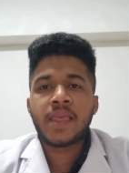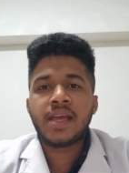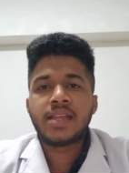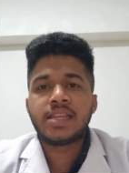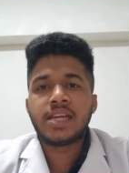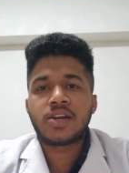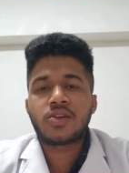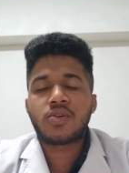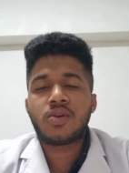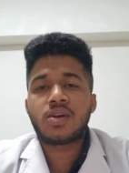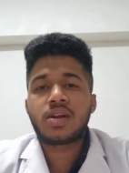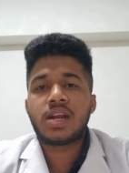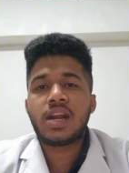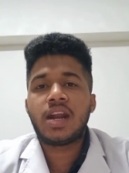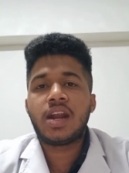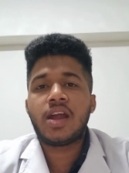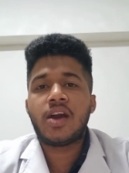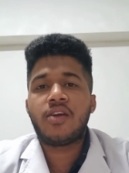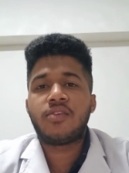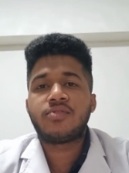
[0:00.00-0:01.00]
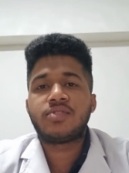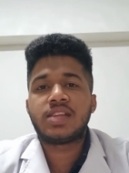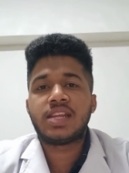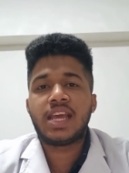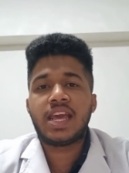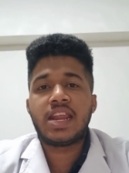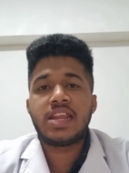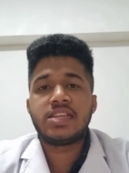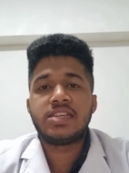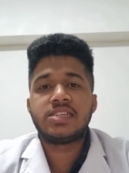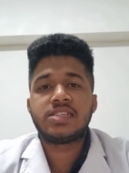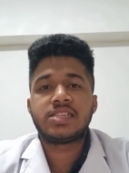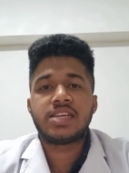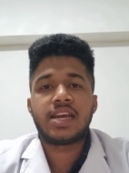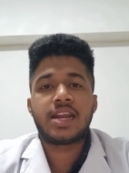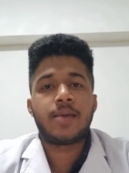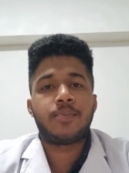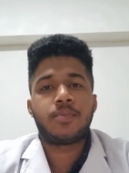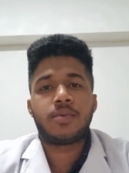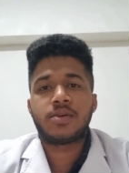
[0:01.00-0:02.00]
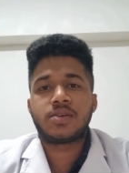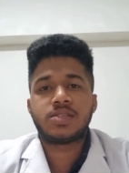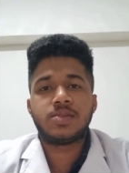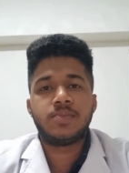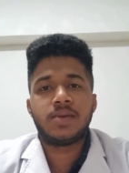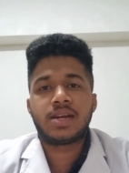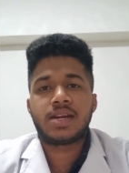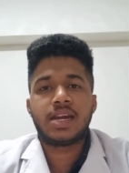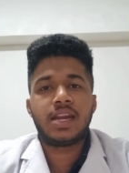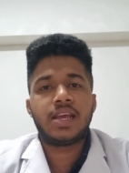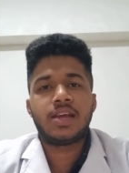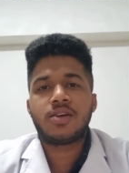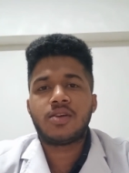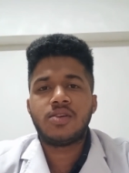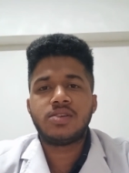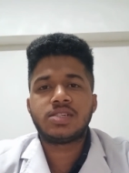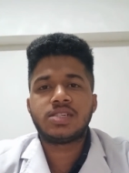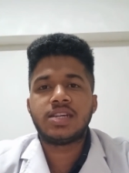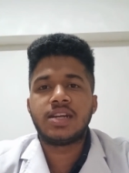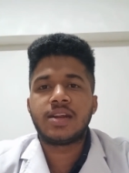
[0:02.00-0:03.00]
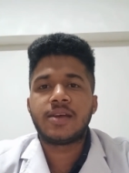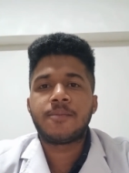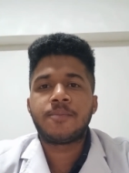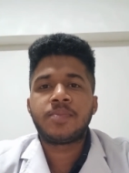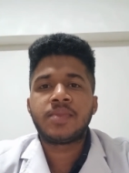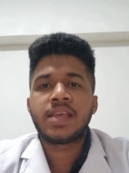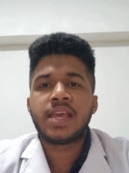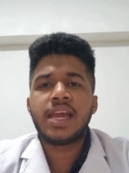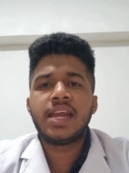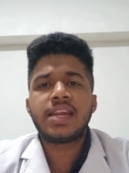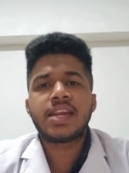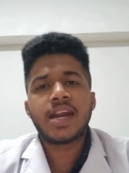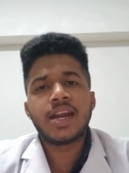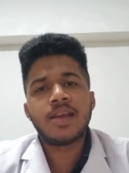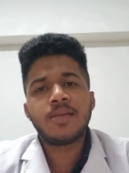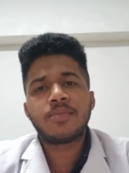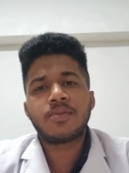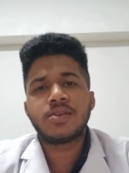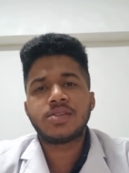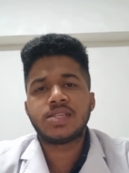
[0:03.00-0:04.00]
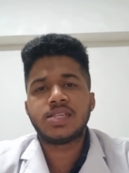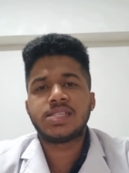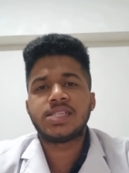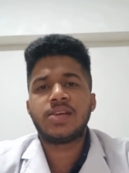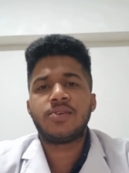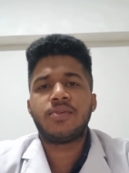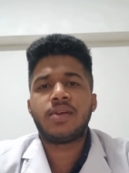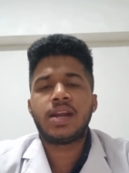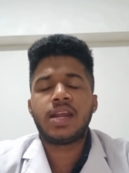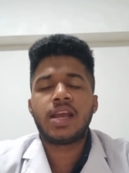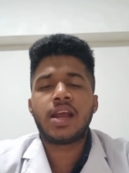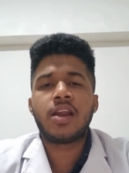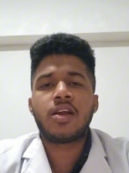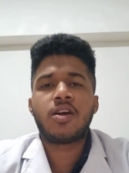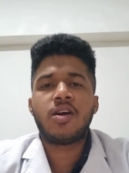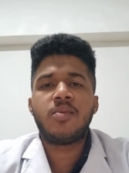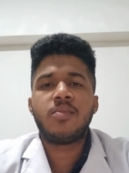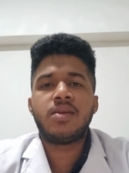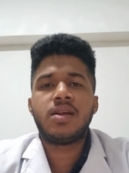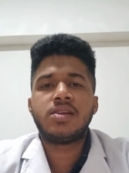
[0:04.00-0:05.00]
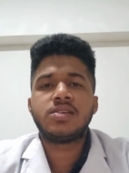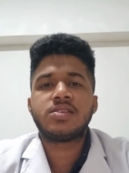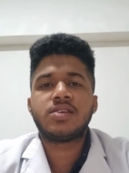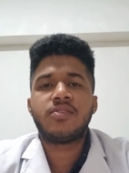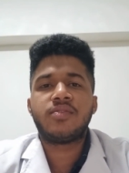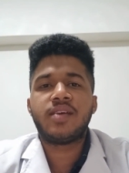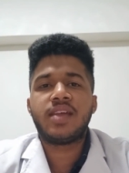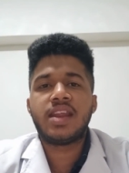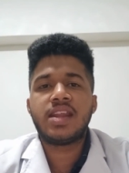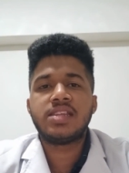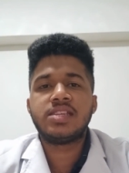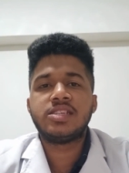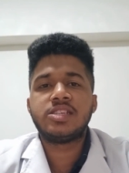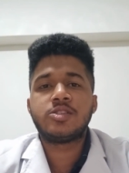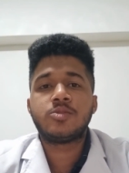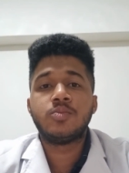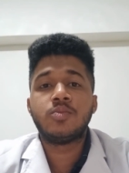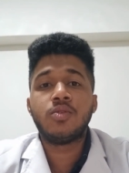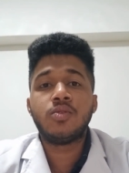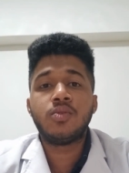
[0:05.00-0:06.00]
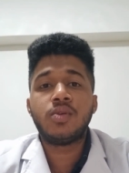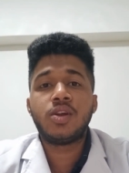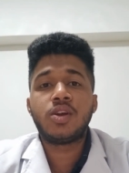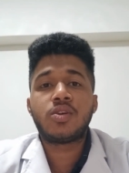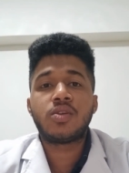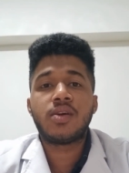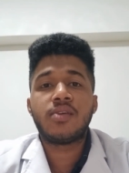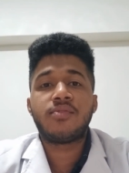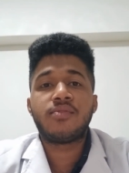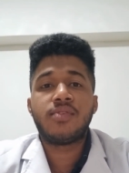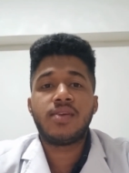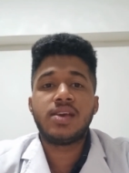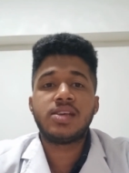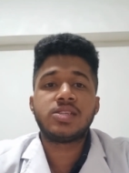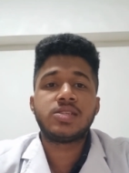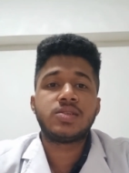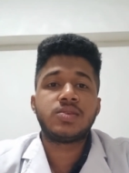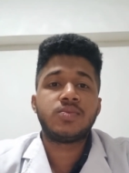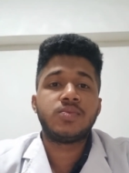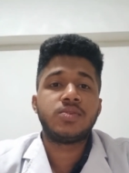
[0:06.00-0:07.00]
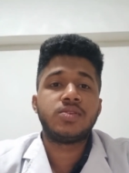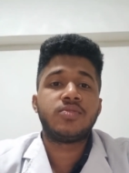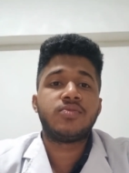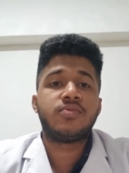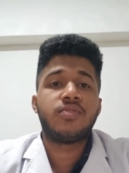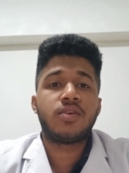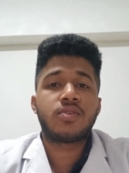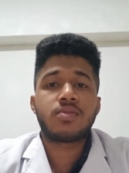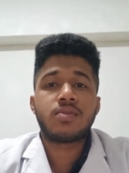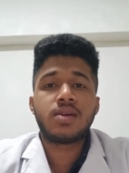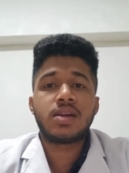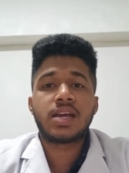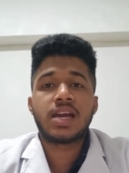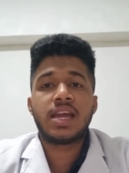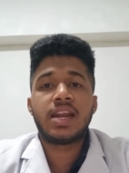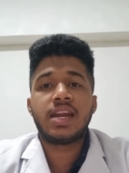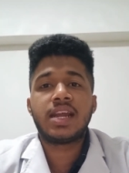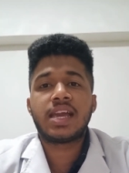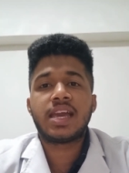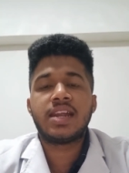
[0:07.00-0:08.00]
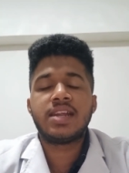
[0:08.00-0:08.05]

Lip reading: the total of three energies are approximately constant. In running process, the vertical components of energies move into a phase with forward kinetic